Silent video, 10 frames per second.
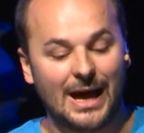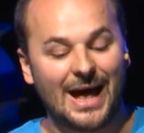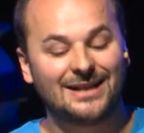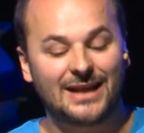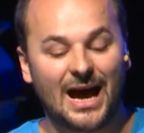
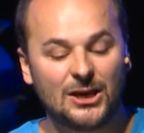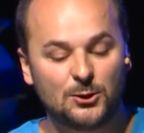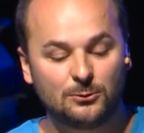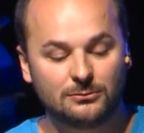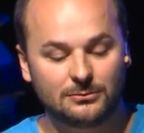And I
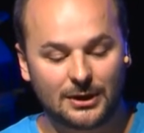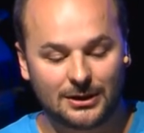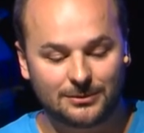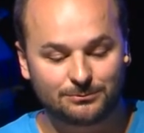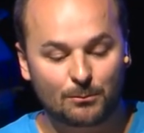knew,
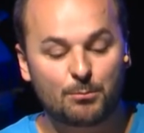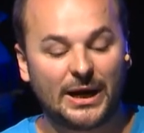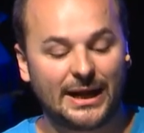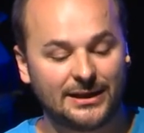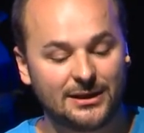
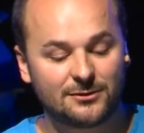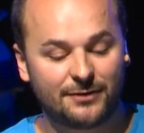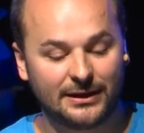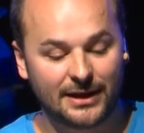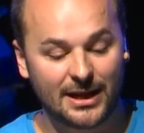but I didn't
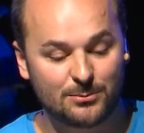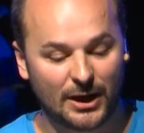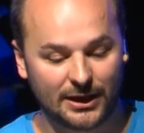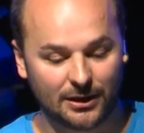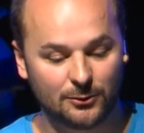find
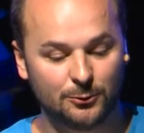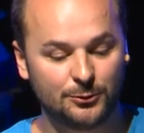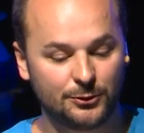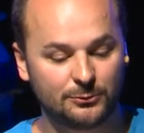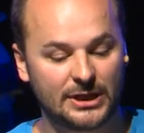anybody who
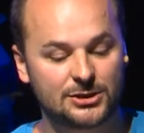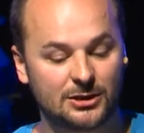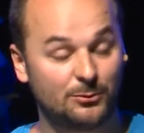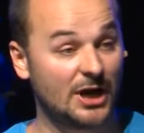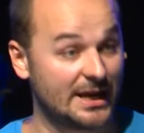knew the
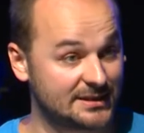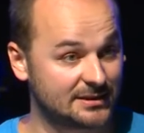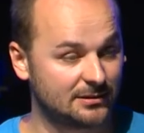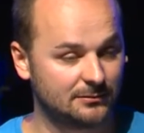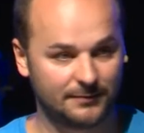term
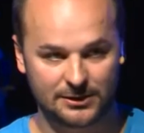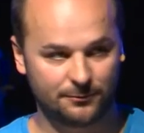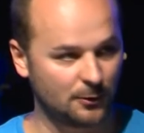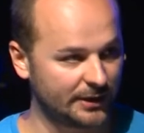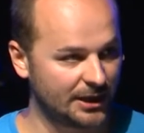rest, whether
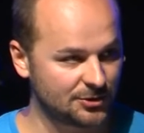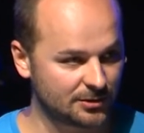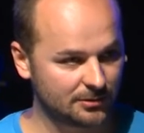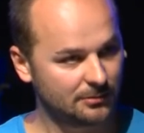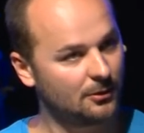
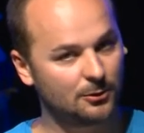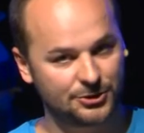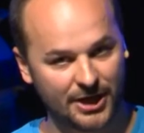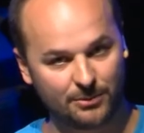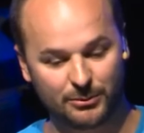flotation or
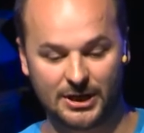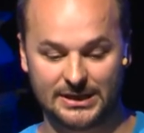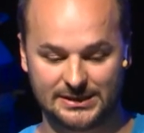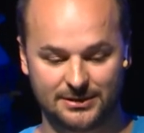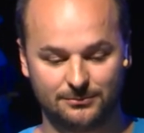chamber
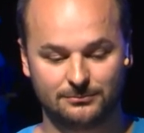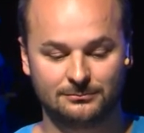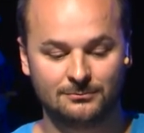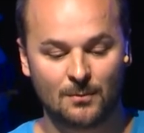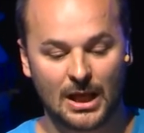rest.
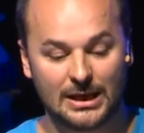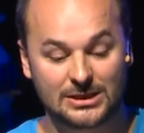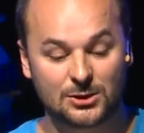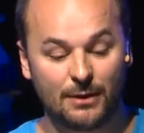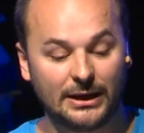
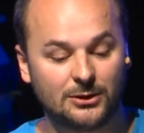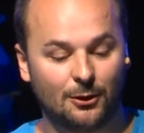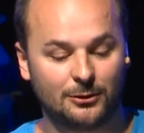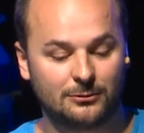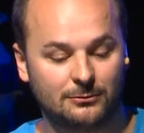So I
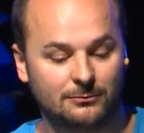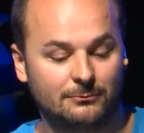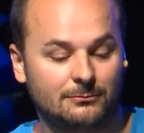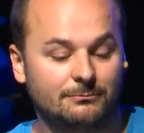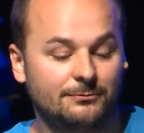thought
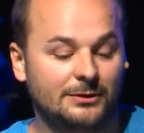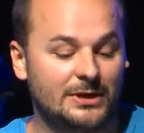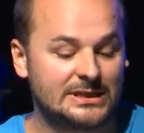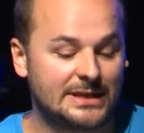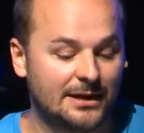we
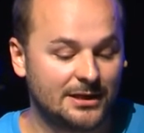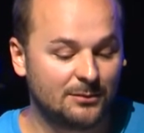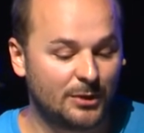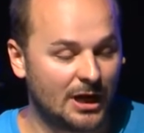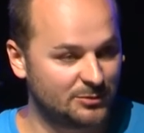were starting
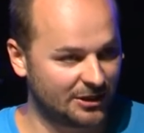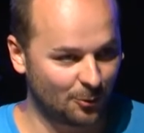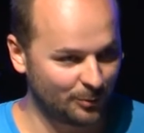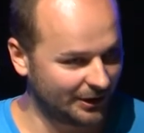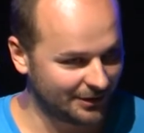perhaps a
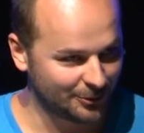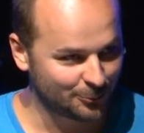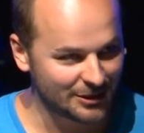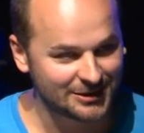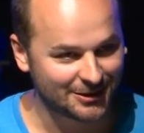completely
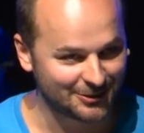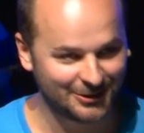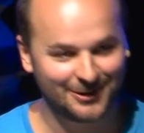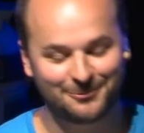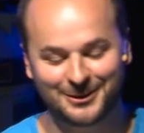new research
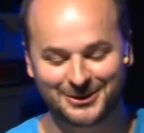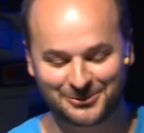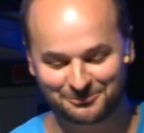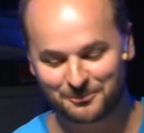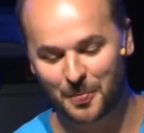in the world,
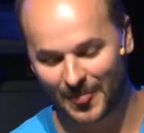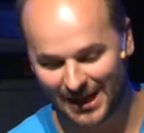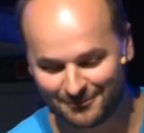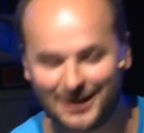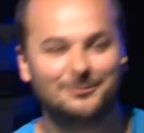
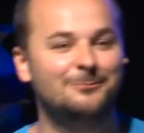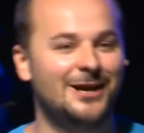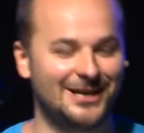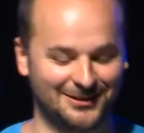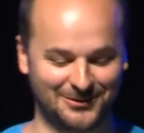where we
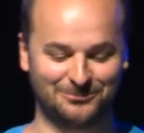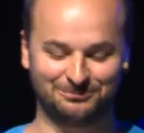weren't.